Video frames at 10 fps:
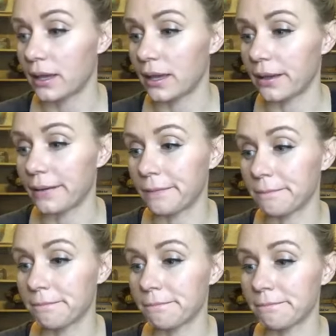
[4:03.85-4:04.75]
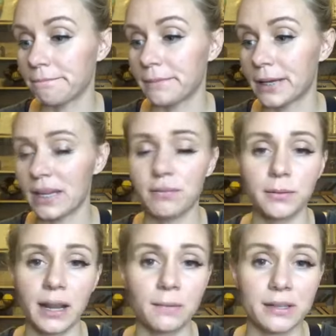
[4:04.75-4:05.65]
But even
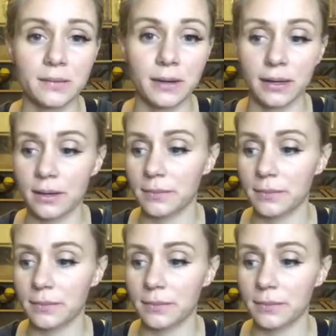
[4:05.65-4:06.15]
when I wasn't wearing them,